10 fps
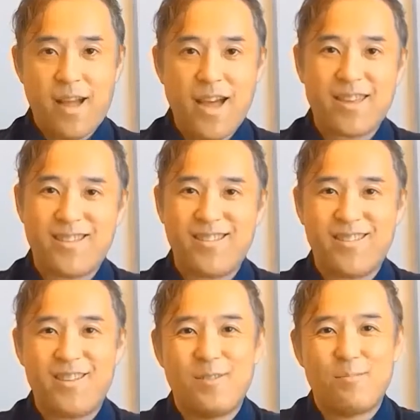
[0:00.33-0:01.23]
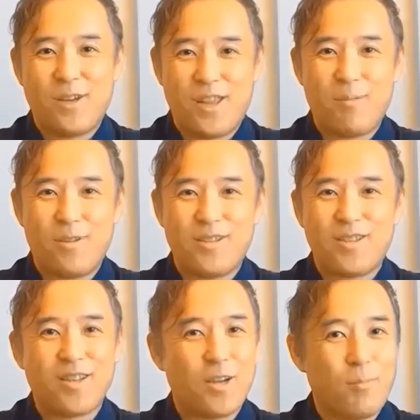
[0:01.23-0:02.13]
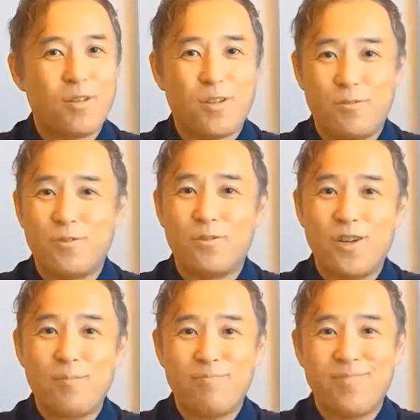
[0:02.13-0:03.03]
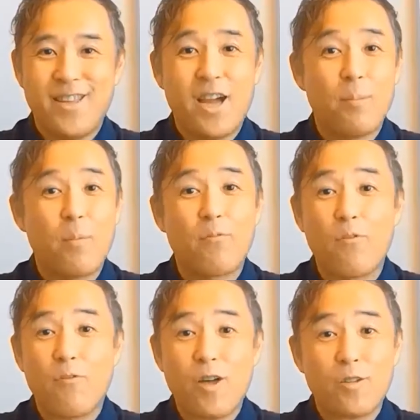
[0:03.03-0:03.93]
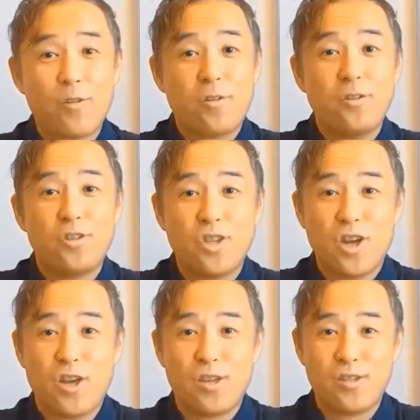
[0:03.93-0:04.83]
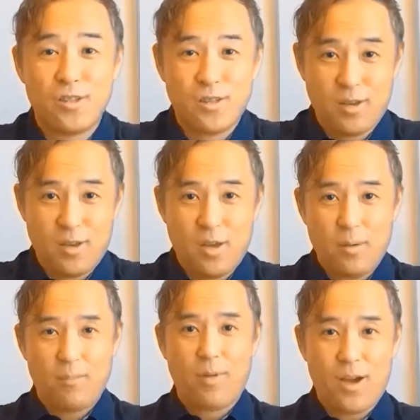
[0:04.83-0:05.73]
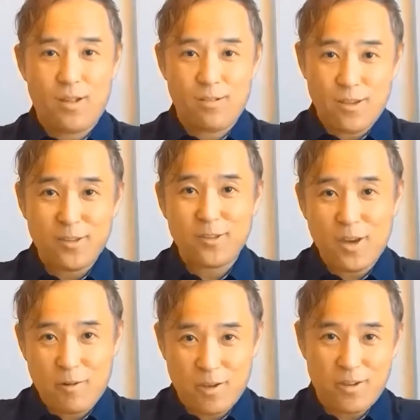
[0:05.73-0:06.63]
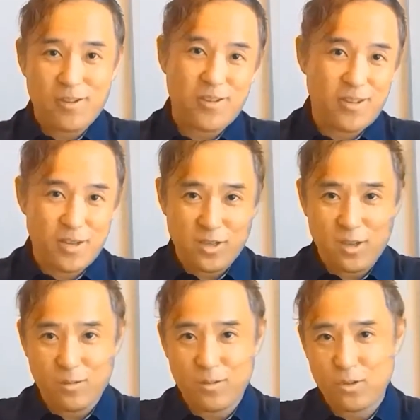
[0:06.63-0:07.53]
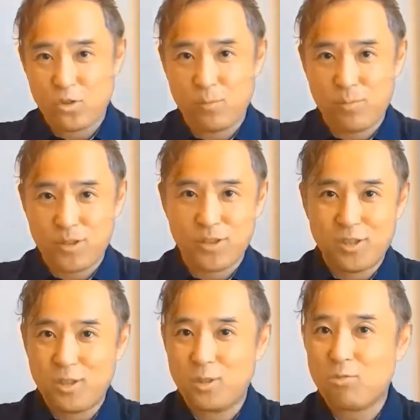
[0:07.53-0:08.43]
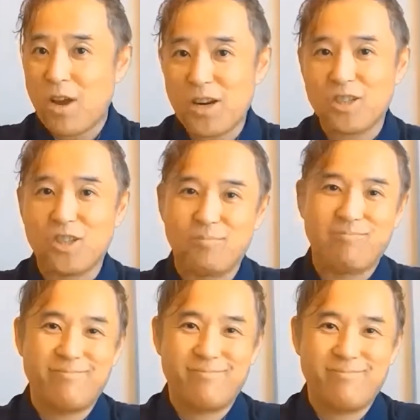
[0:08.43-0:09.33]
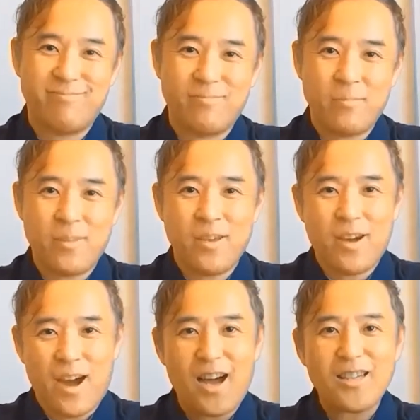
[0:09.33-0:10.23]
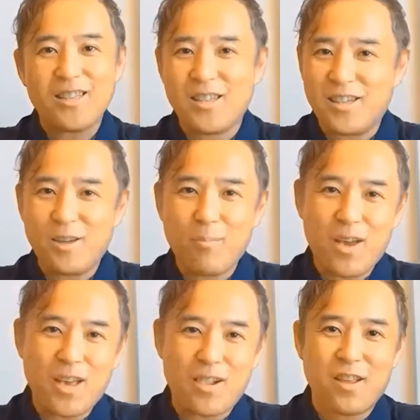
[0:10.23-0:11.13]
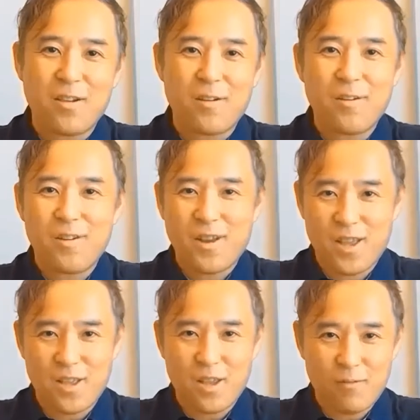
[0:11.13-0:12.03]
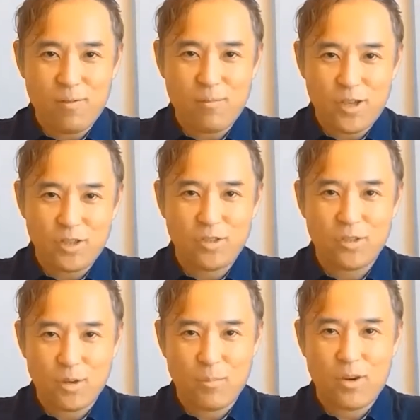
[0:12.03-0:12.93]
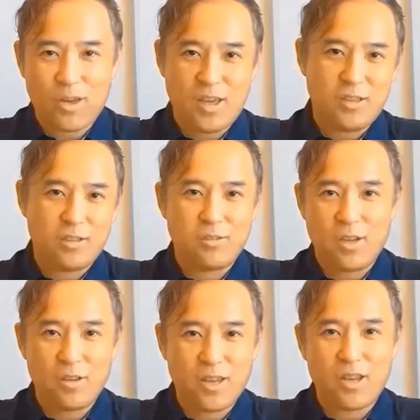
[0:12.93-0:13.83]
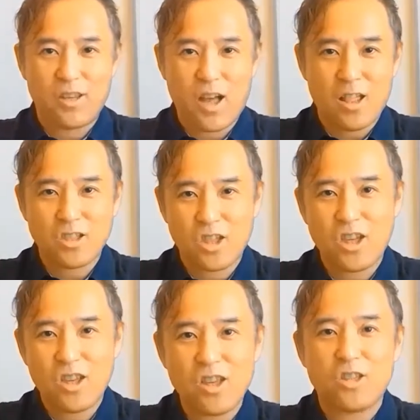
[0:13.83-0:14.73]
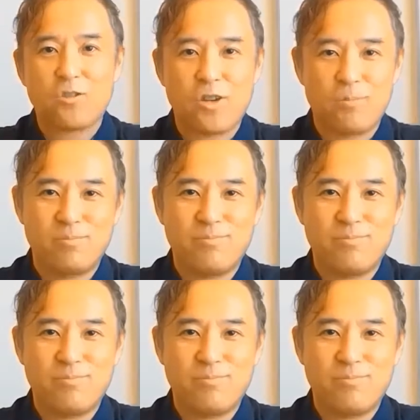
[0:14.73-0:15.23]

Hi, my name is Takamasa Fukuoka. I'm a professor in GIS. My research area is international business strategy. I started my career in the information communication and technology industry.